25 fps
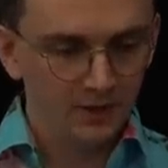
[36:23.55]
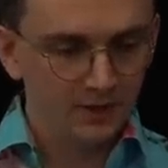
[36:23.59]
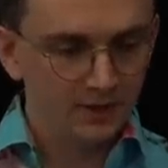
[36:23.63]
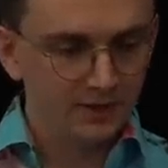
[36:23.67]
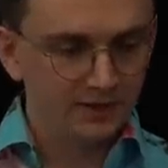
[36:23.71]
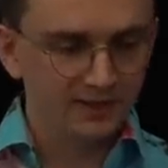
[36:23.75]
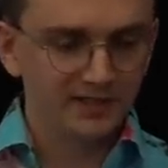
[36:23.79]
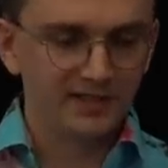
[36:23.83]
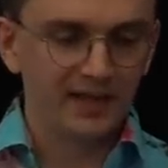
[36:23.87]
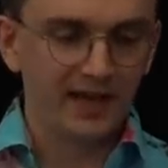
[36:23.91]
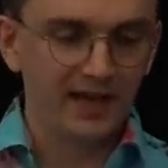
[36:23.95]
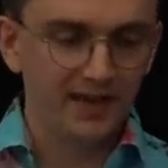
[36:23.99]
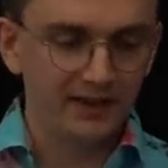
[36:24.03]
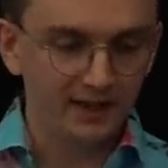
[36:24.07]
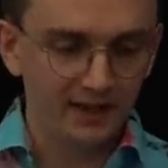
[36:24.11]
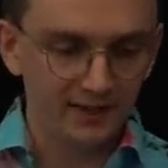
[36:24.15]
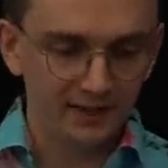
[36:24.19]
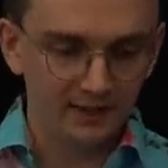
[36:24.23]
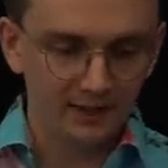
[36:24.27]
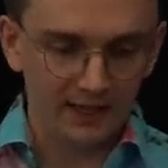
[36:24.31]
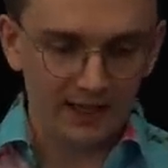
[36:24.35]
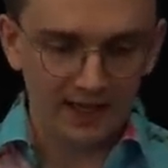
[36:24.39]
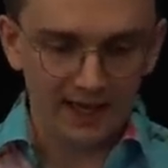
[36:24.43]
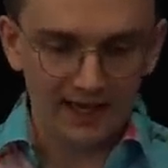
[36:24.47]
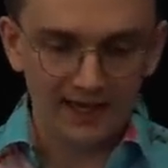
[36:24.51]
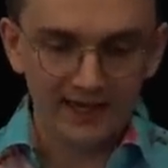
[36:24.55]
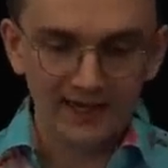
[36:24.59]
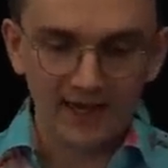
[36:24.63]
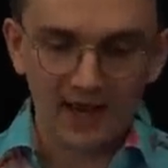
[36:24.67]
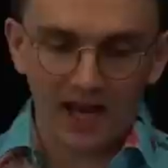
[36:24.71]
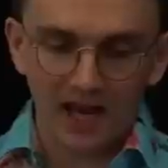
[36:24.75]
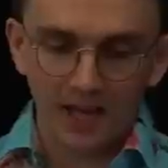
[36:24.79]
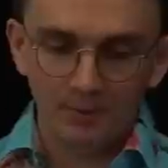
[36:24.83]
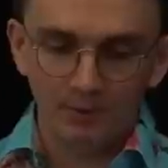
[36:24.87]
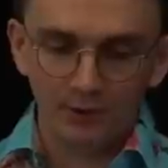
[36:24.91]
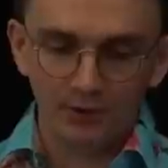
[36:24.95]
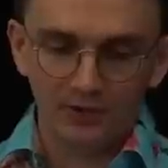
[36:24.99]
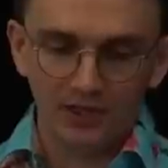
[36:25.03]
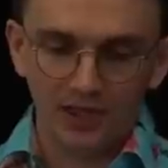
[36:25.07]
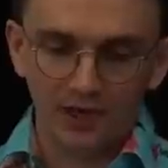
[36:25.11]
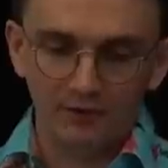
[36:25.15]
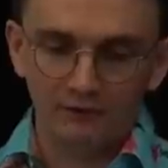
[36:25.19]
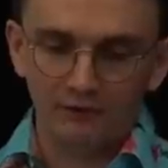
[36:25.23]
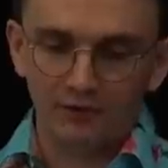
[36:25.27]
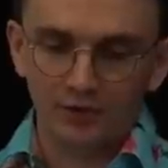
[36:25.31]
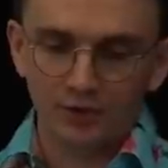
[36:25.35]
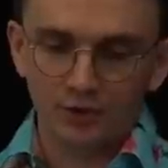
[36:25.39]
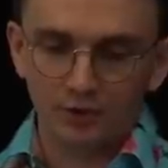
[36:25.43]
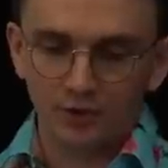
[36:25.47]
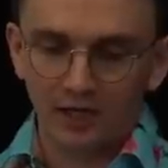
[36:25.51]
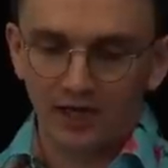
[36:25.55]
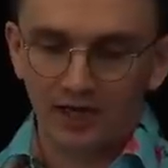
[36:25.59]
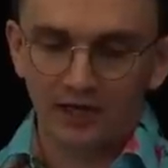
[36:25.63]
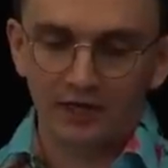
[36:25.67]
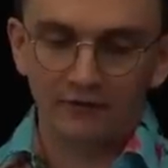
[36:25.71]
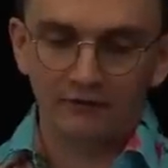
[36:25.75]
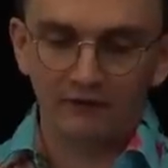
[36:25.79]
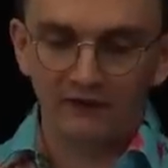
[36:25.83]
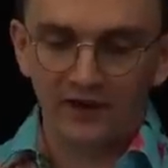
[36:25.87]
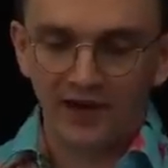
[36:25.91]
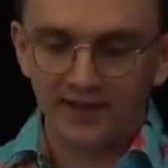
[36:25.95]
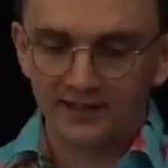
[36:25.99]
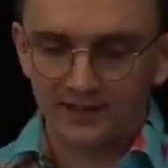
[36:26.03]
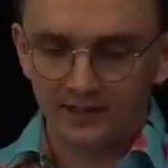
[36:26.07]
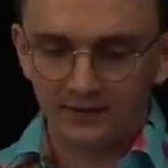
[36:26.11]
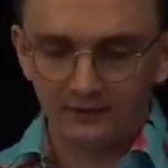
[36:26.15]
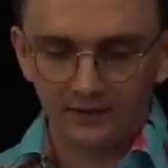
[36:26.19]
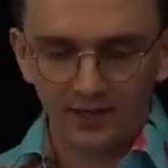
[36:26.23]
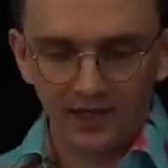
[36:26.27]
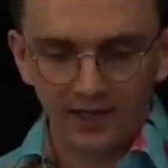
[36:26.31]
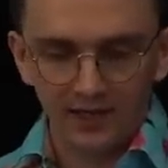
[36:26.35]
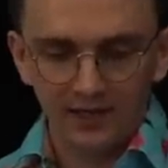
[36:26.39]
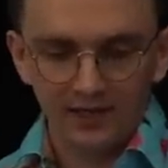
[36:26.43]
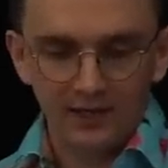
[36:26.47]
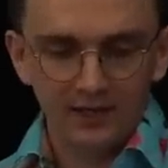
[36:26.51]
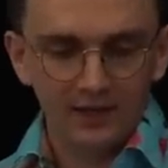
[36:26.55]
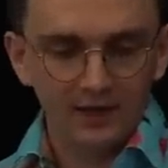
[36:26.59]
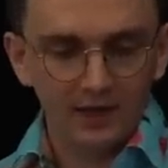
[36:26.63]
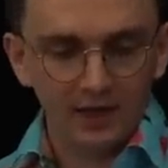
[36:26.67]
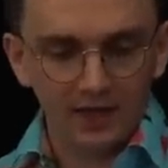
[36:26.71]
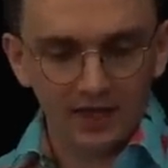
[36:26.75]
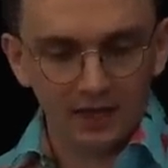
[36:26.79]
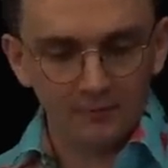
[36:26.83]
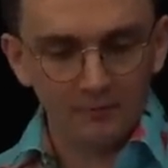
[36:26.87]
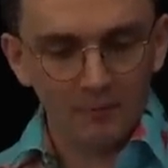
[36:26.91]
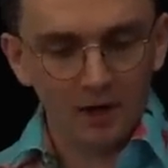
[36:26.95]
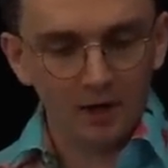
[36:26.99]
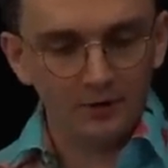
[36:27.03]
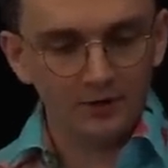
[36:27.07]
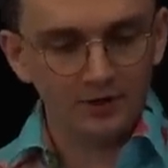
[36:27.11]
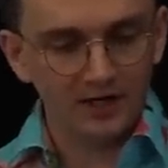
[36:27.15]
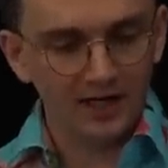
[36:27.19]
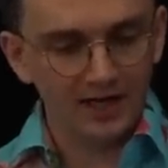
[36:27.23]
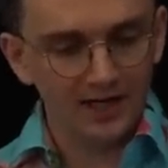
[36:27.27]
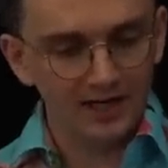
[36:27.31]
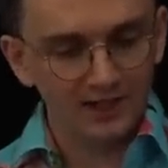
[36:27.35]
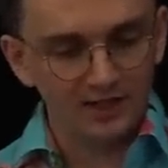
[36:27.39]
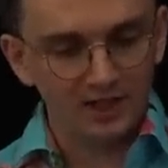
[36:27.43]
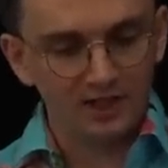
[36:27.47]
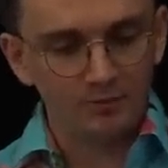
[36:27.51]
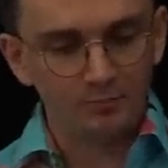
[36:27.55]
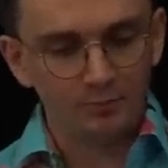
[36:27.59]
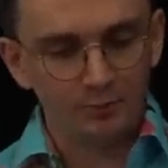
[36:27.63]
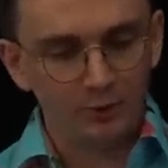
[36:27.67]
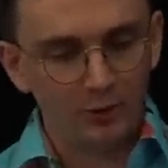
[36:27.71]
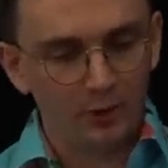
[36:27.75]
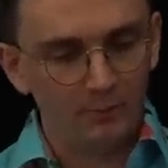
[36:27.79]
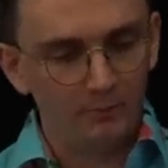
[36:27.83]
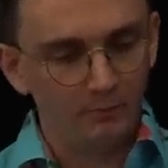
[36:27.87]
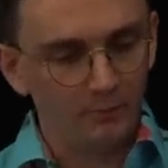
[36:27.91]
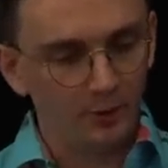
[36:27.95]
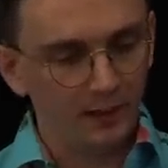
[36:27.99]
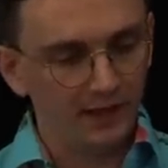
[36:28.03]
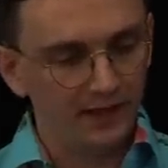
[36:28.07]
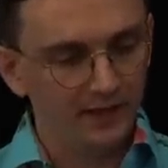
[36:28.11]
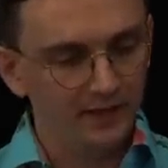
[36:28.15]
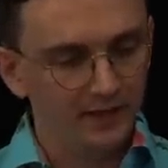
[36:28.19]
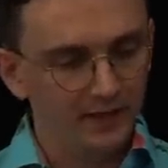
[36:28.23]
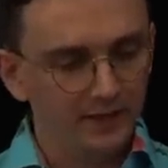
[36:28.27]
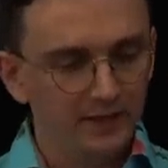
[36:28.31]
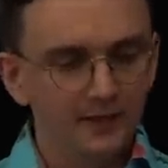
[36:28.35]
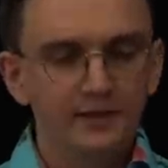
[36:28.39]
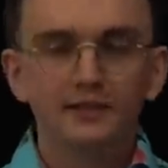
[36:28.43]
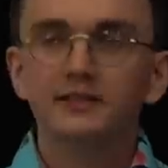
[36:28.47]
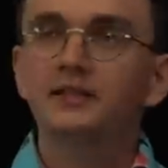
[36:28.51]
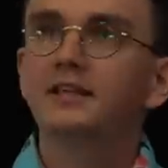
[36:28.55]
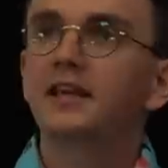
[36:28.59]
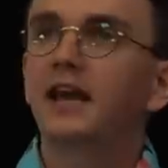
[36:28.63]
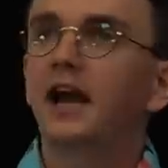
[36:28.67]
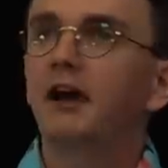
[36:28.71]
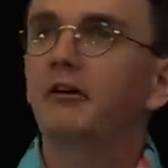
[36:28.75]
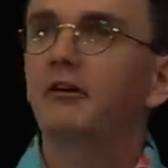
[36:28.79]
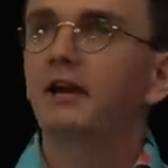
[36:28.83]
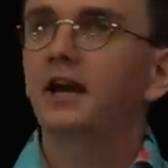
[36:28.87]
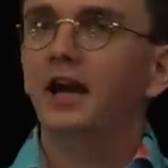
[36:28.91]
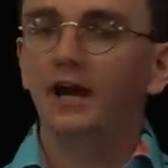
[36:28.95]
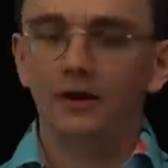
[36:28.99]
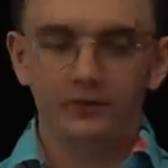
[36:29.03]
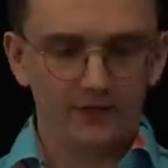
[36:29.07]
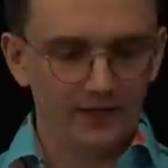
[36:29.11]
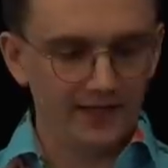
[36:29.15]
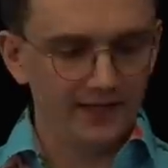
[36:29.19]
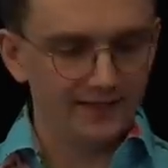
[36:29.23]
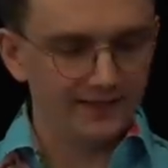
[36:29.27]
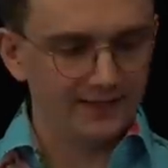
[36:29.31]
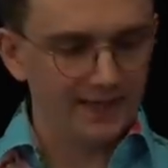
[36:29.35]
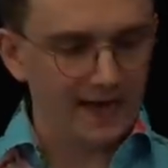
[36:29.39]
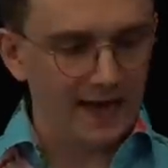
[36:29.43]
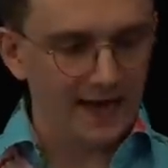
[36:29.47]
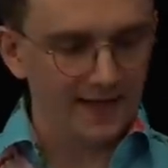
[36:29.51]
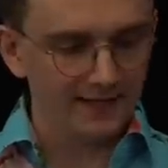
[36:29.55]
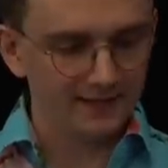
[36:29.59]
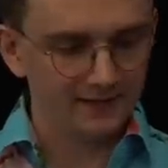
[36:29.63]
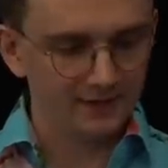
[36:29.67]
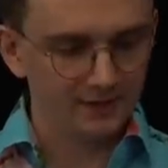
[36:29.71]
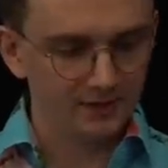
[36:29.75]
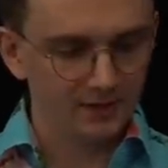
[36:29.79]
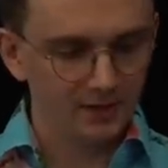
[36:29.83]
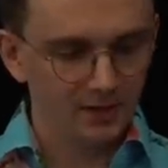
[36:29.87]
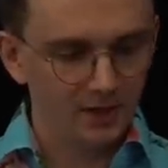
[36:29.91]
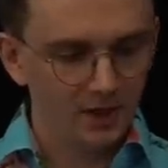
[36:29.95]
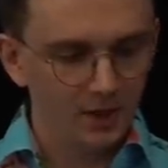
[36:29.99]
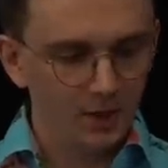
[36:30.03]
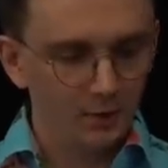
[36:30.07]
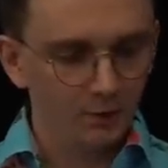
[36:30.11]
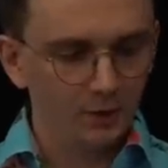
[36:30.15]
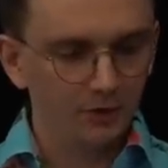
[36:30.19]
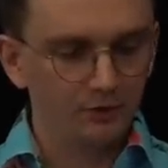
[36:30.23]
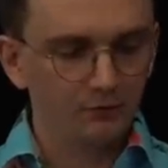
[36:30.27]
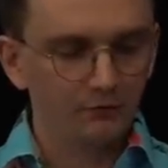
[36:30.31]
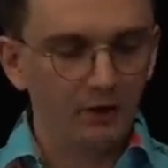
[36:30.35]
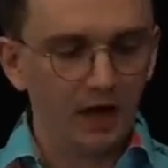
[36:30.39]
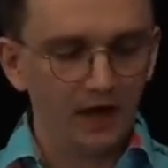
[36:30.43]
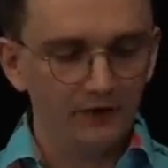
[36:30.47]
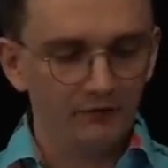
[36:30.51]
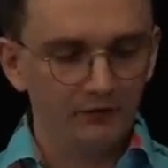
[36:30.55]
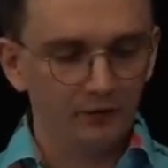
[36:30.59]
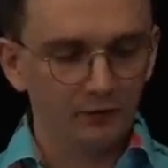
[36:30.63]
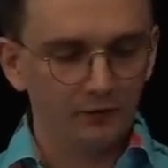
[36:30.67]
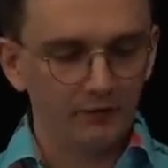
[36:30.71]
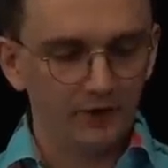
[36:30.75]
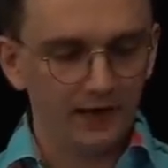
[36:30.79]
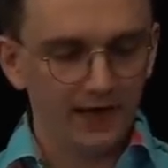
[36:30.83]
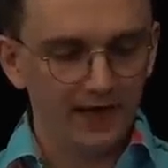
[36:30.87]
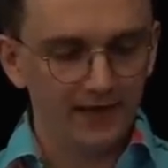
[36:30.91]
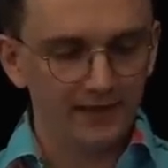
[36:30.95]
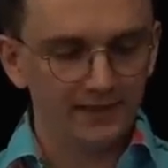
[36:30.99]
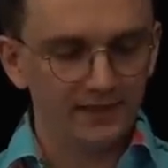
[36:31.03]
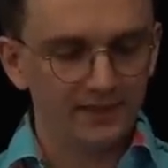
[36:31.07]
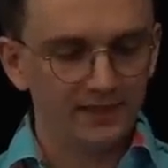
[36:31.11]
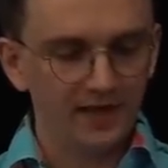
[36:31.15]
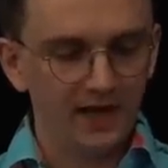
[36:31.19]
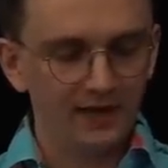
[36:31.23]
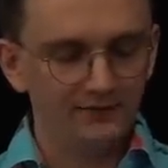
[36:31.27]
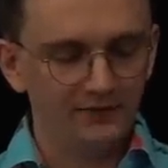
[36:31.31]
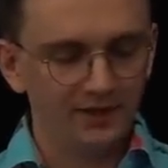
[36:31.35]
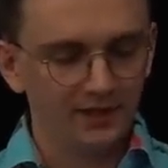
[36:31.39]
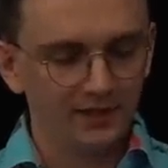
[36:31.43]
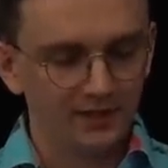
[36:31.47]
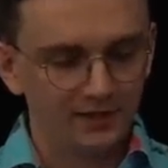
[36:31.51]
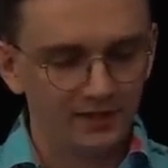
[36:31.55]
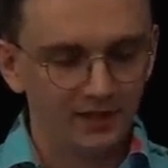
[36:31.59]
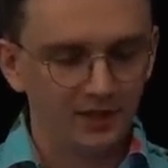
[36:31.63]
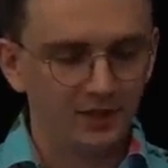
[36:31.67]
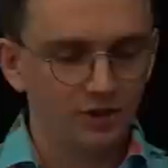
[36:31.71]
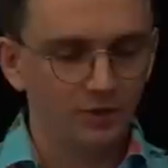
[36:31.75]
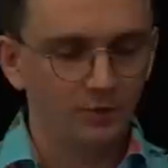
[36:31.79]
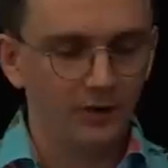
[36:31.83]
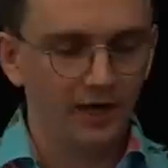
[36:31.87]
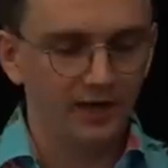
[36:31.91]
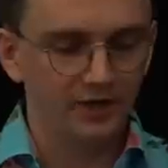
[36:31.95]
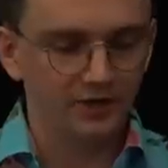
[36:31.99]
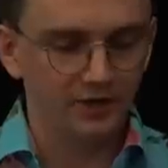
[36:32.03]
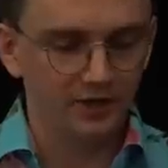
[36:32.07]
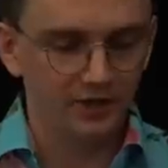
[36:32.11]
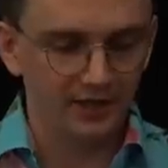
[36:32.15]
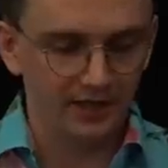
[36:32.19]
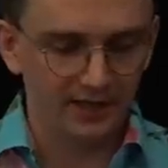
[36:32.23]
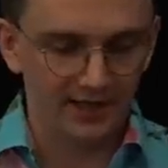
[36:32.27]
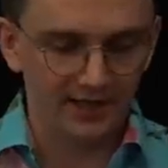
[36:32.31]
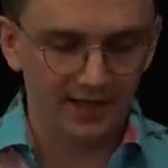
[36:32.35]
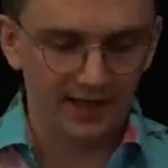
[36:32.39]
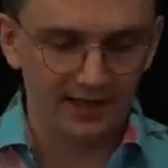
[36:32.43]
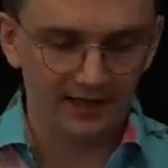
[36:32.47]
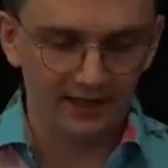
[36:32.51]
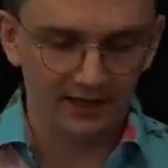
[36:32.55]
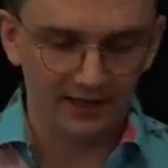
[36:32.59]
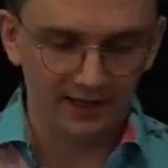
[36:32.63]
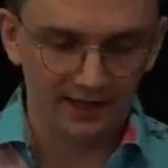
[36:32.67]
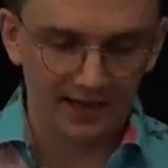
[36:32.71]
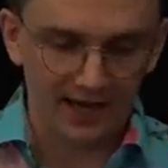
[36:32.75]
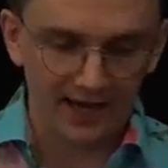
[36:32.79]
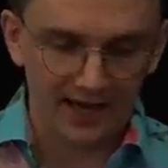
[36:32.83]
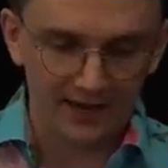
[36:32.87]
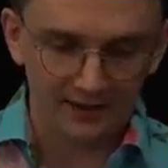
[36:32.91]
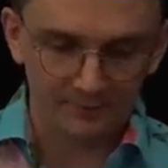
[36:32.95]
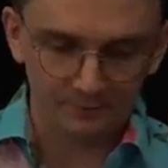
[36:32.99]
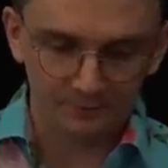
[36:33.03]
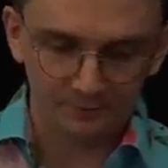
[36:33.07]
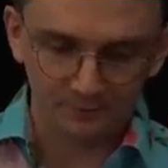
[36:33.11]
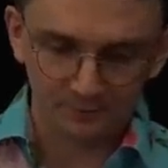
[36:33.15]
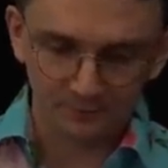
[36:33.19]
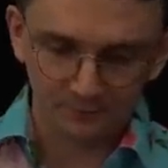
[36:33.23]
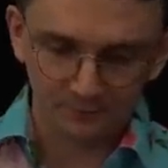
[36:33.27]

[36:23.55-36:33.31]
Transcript: saying that it enabled the infantry and effectively, and in most cases promptly, to carry out their tasks, with rifle grenades saving the situation again and again.